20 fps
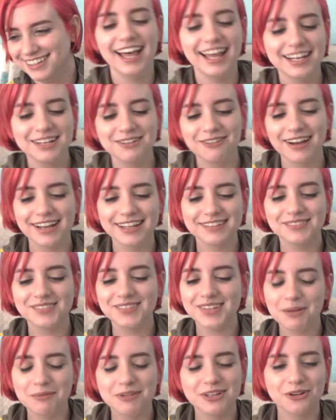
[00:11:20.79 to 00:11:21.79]
Anyway,
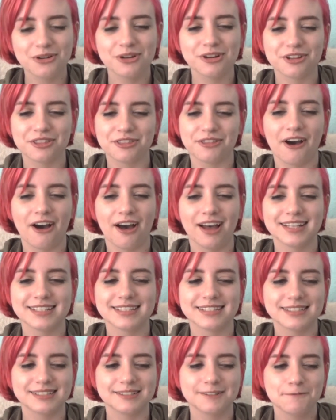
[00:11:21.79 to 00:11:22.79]
let me know your
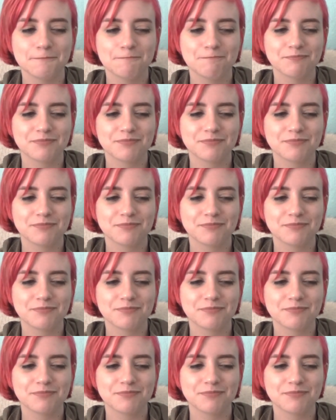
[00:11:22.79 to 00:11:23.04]
thoughts.